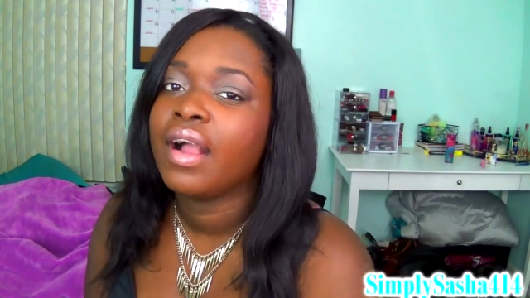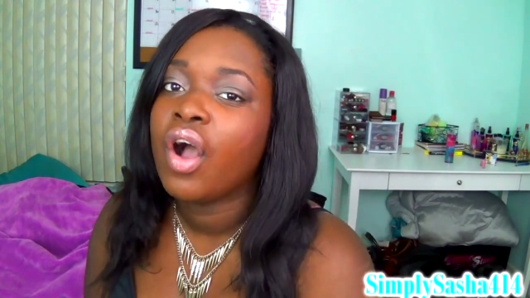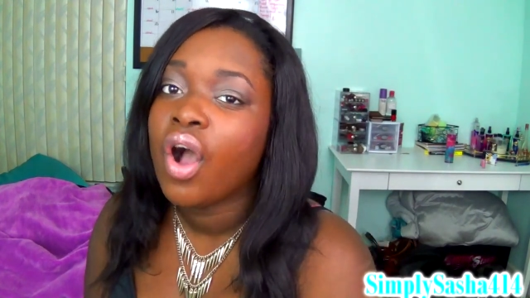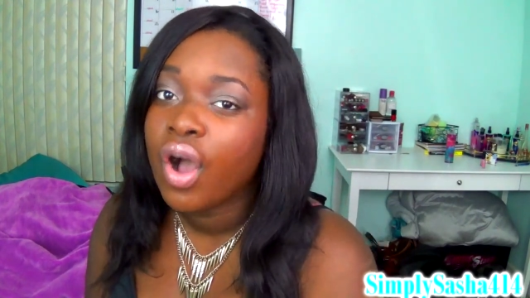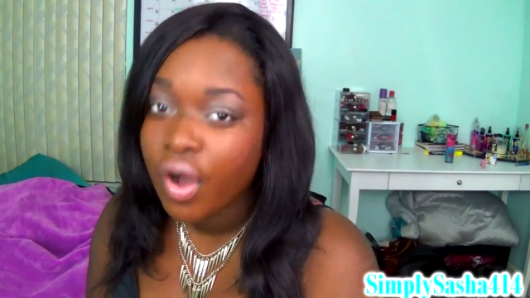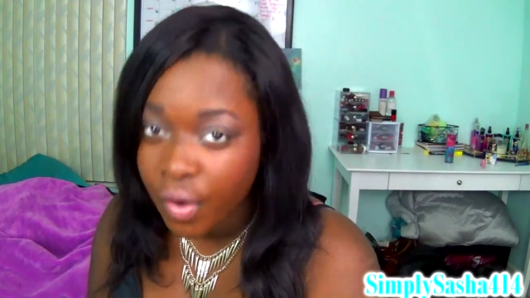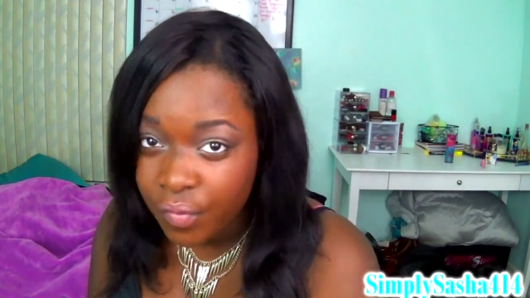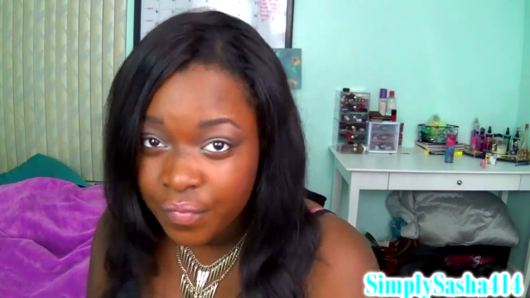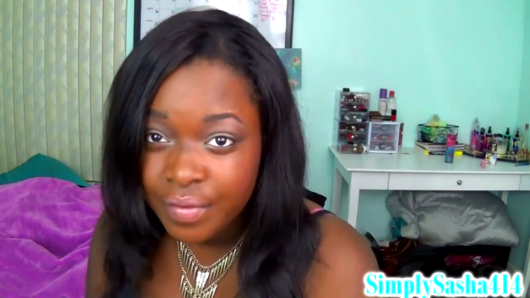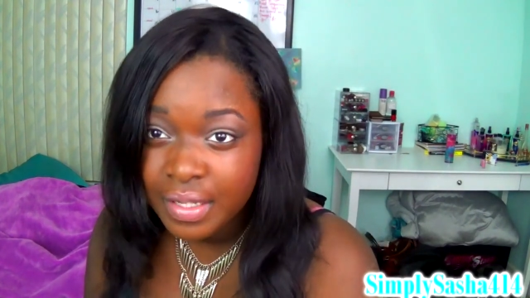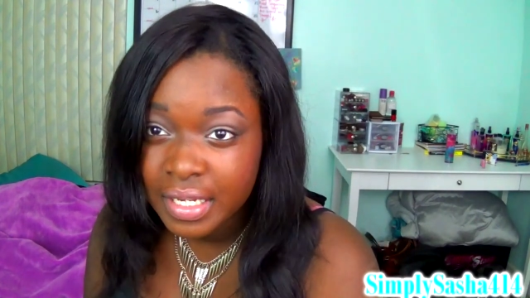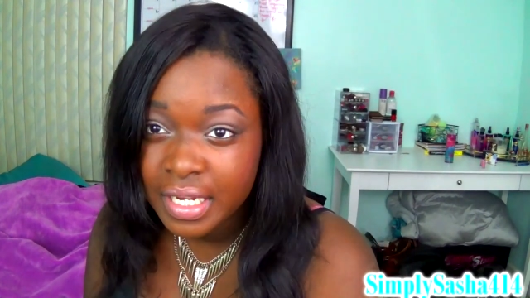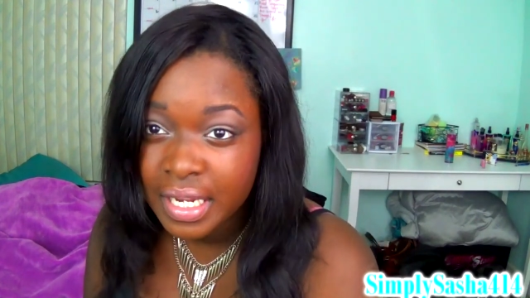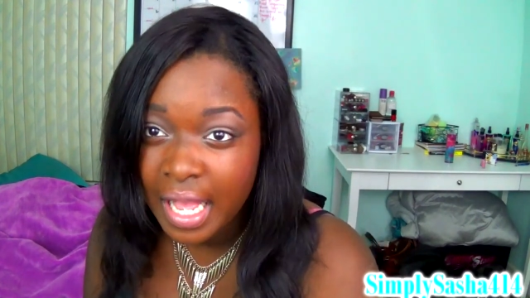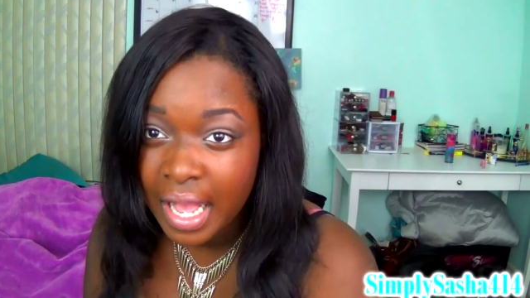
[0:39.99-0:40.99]

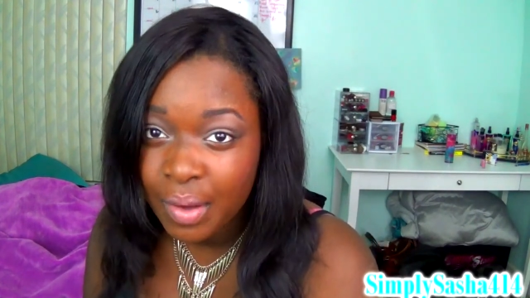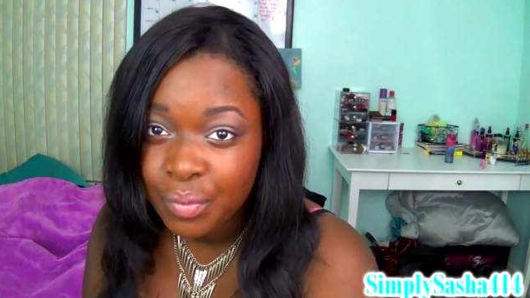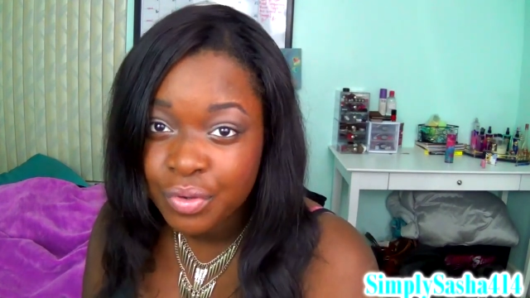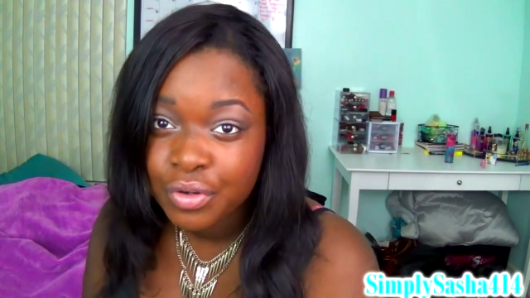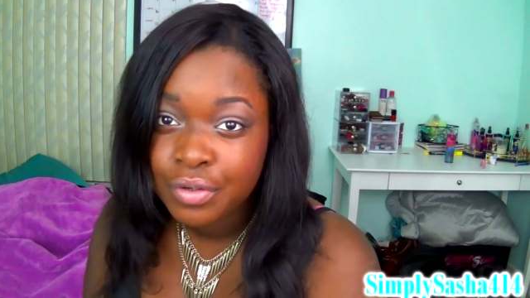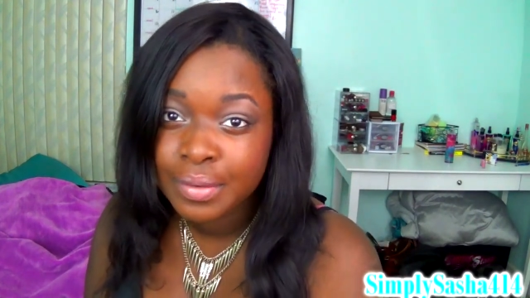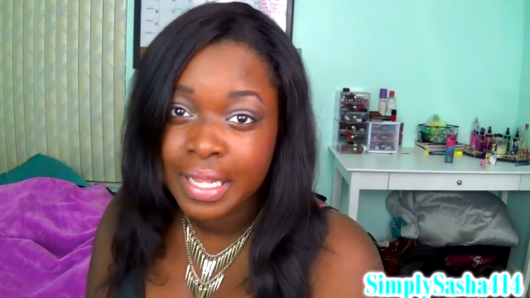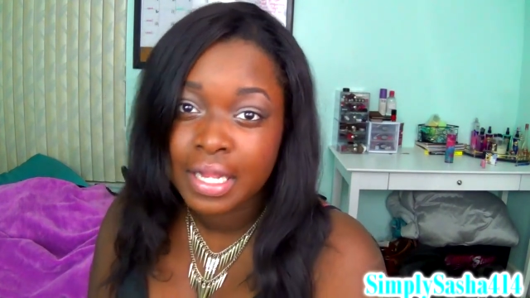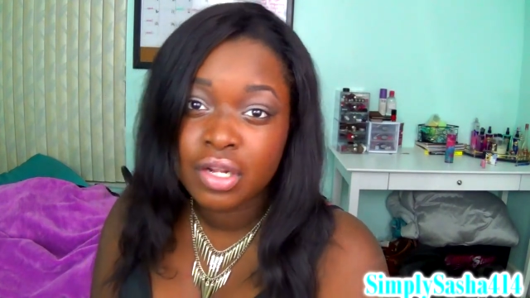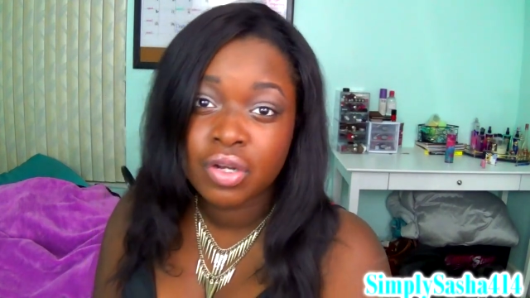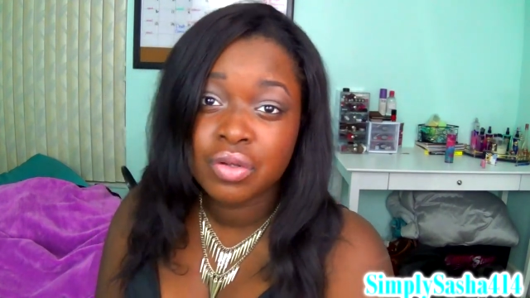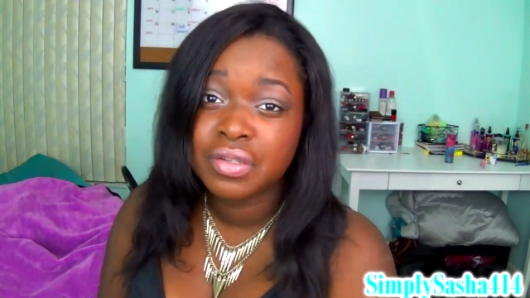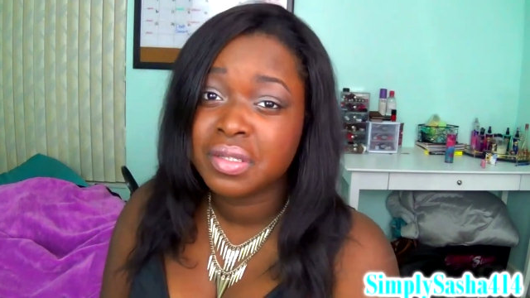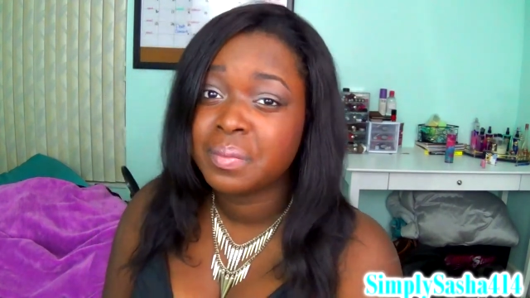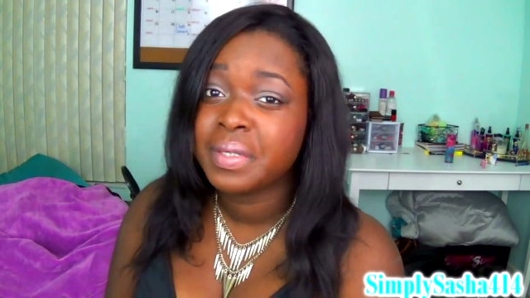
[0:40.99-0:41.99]
Hopefully I will like
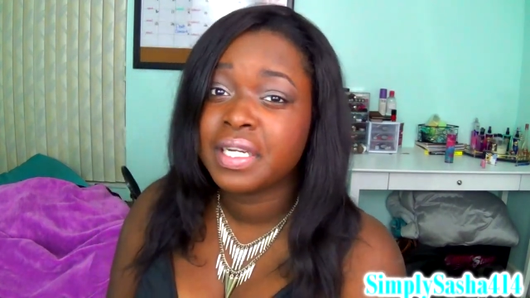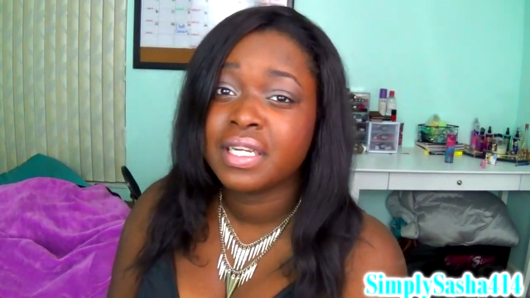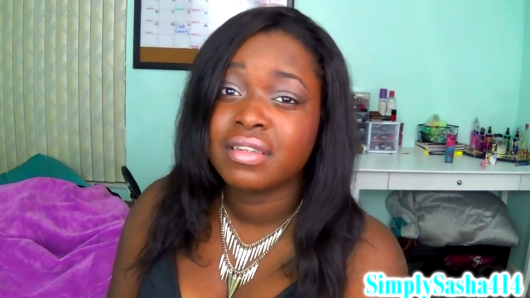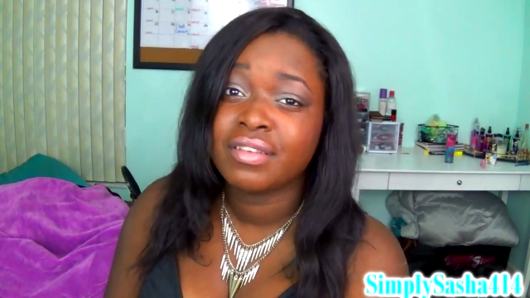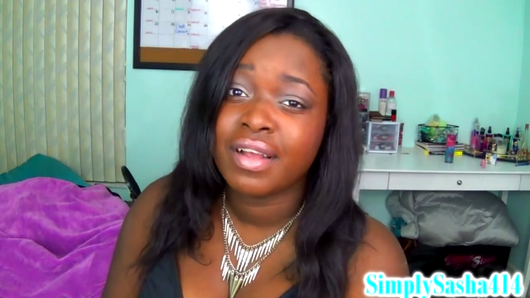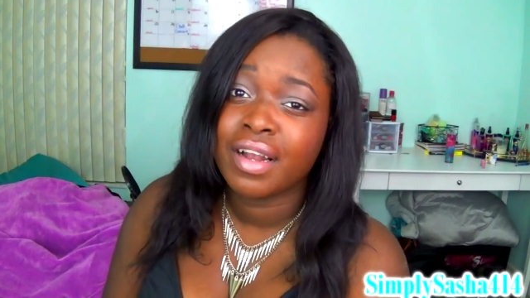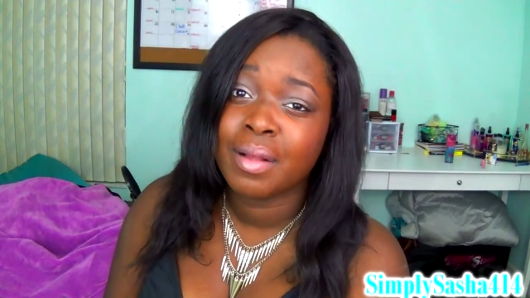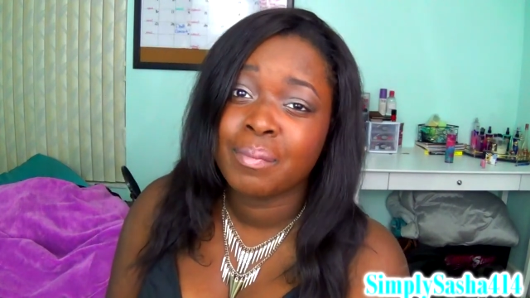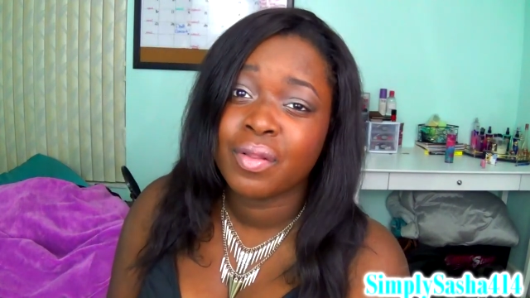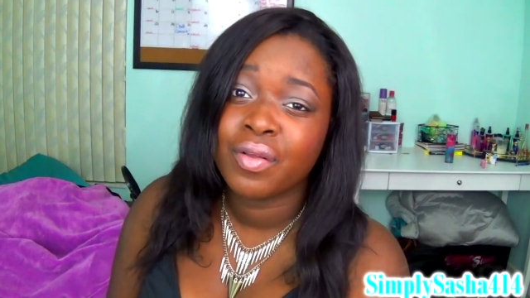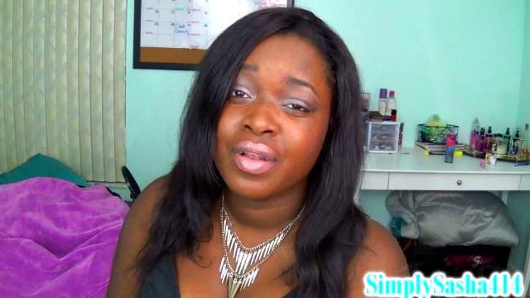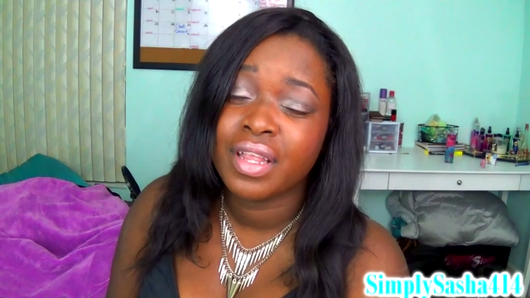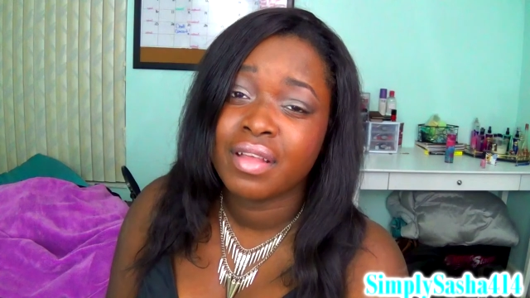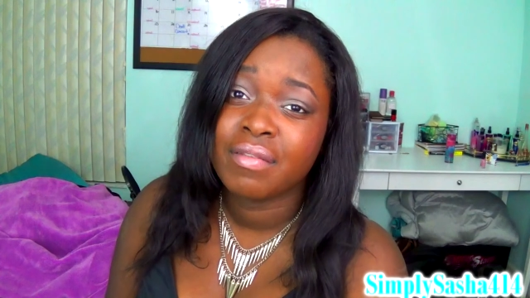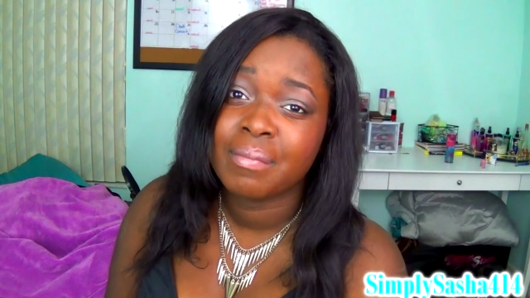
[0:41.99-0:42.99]
go somewhere and try to
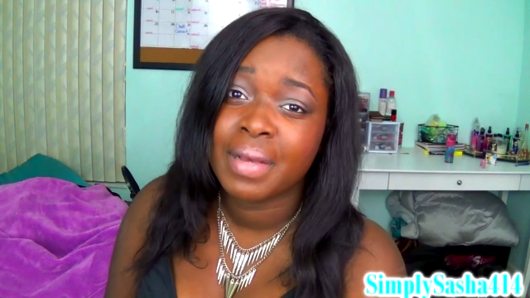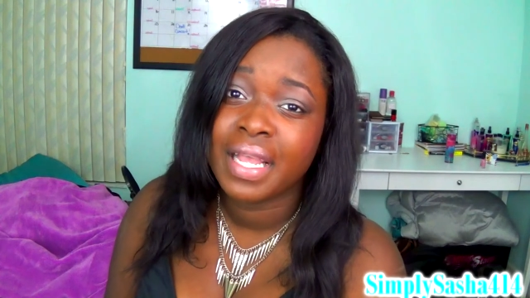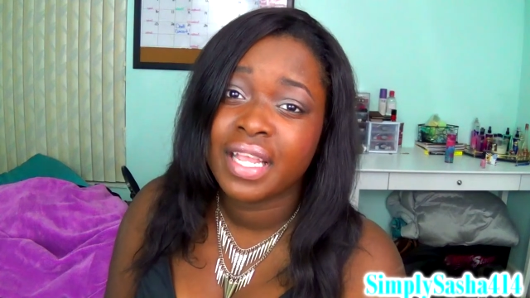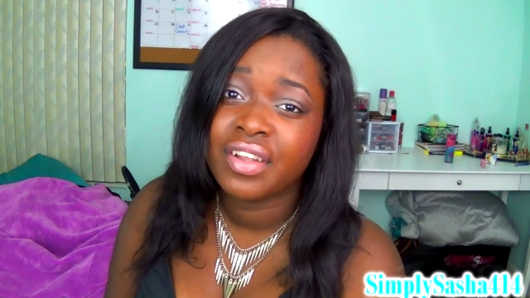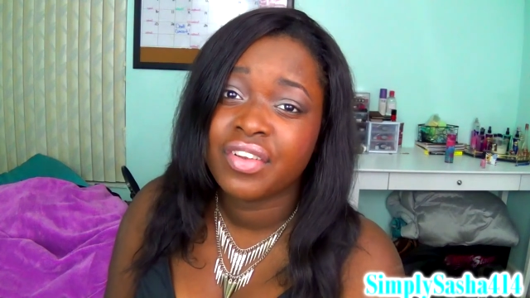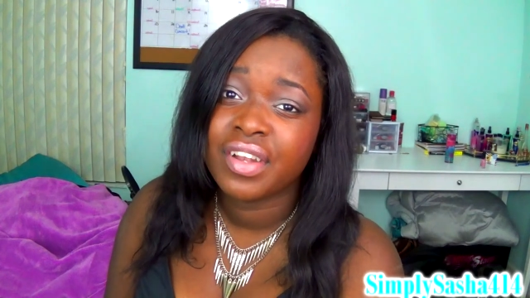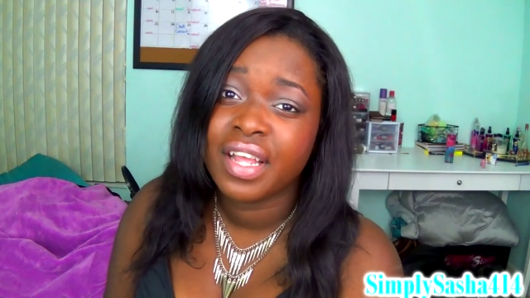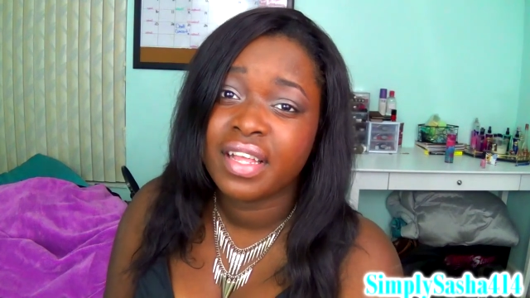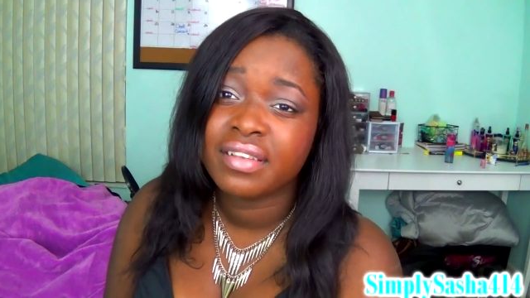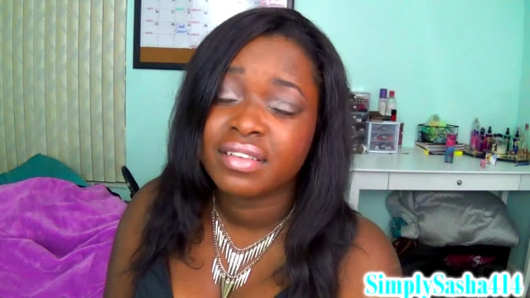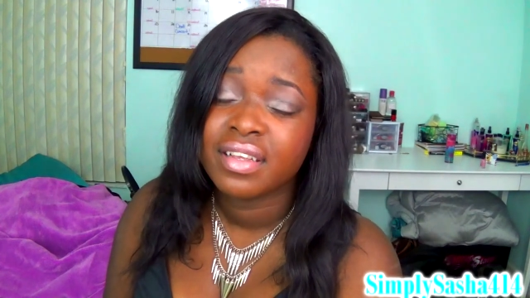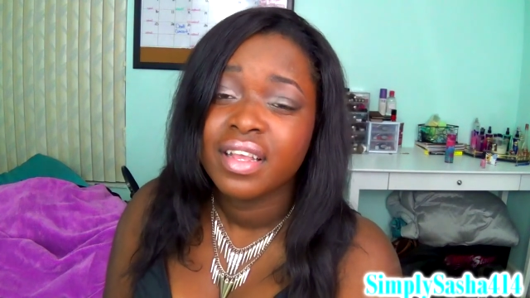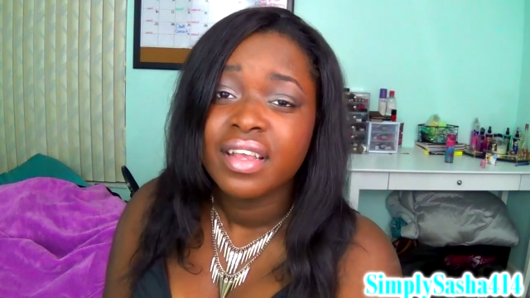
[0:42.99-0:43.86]
upload it if my internet